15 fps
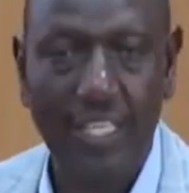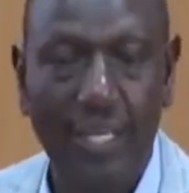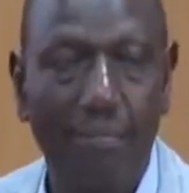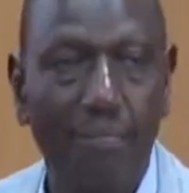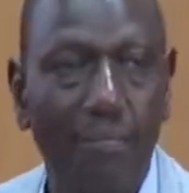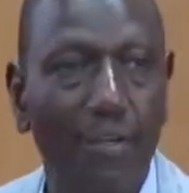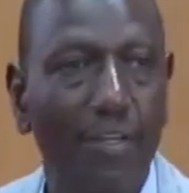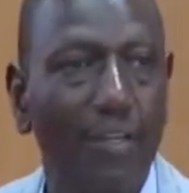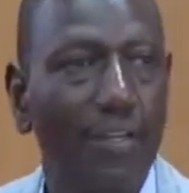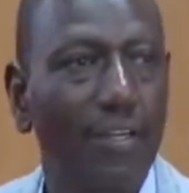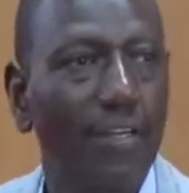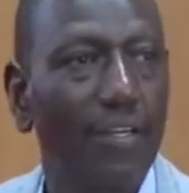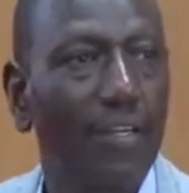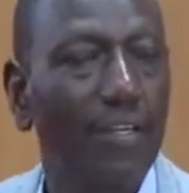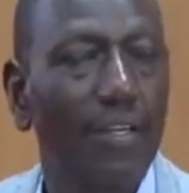step.
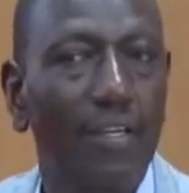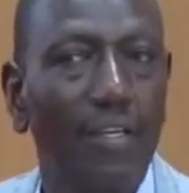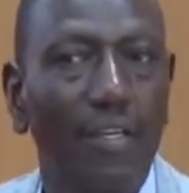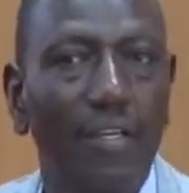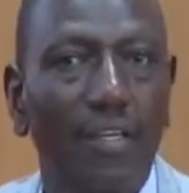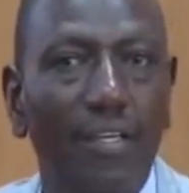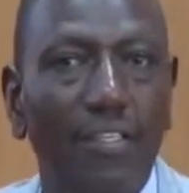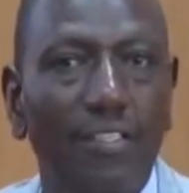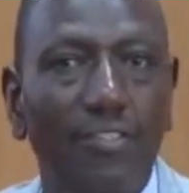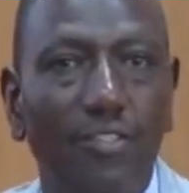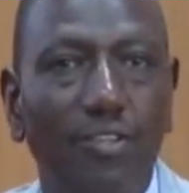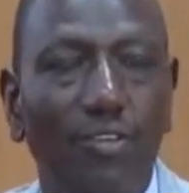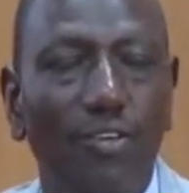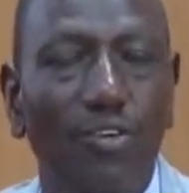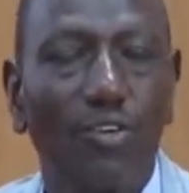
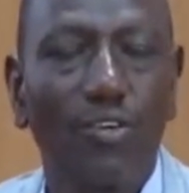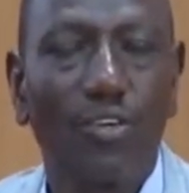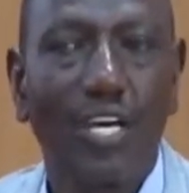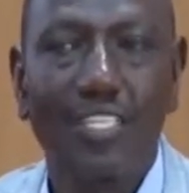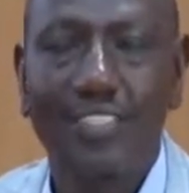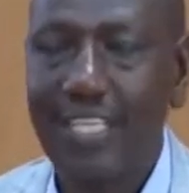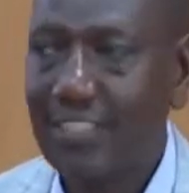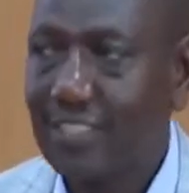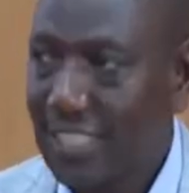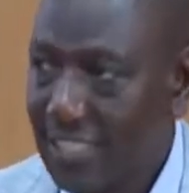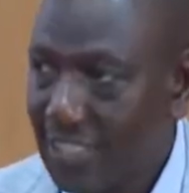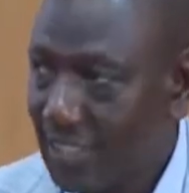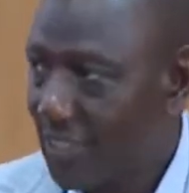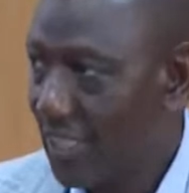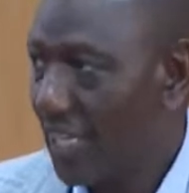So,
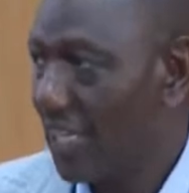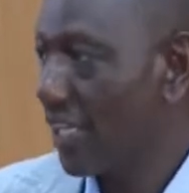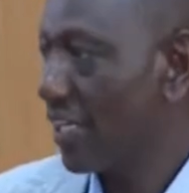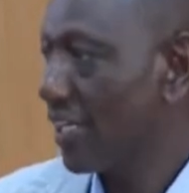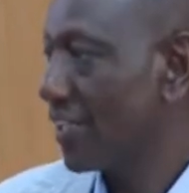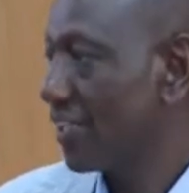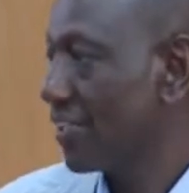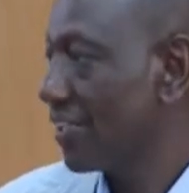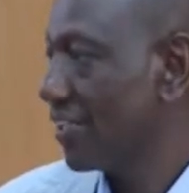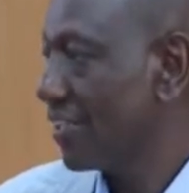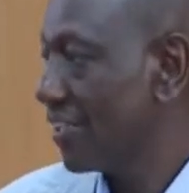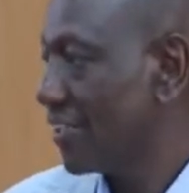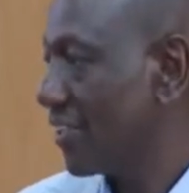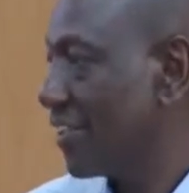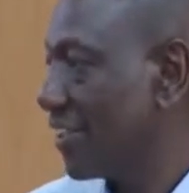asanteni sana.
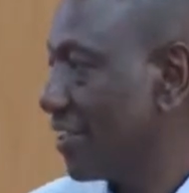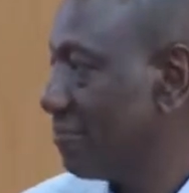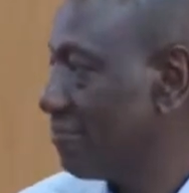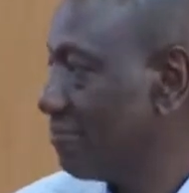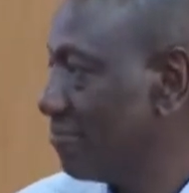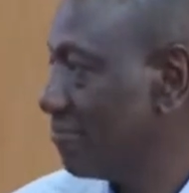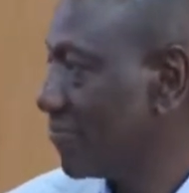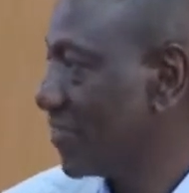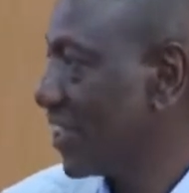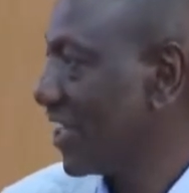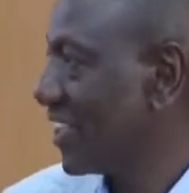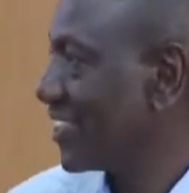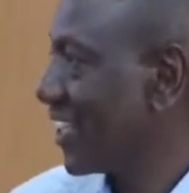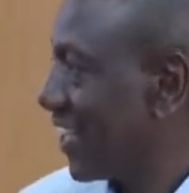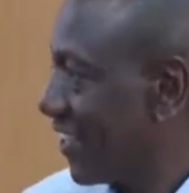
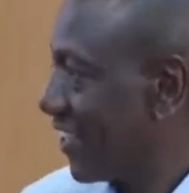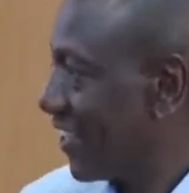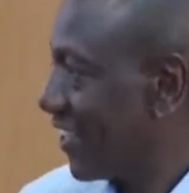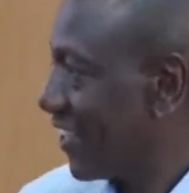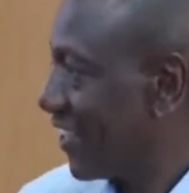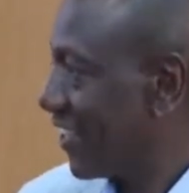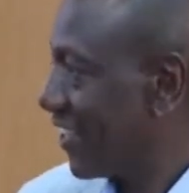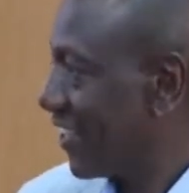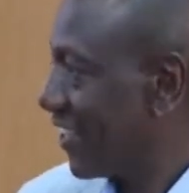As I have said,